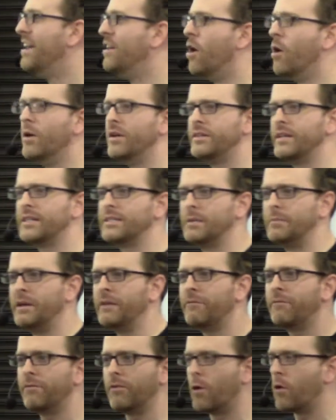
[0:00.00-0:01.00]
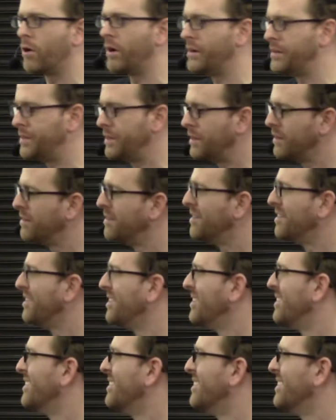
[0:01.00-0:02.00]
No, it doesn't mean floor it.
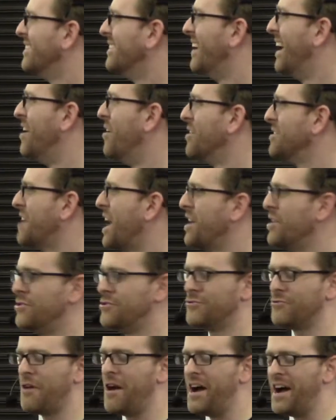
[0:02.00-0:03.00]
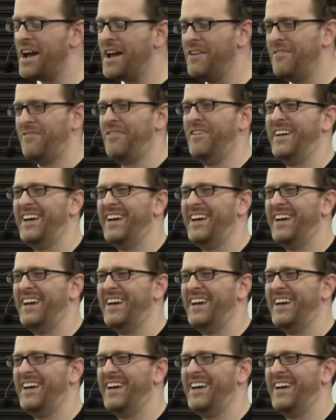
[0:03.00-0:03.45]
I know it's how you drive.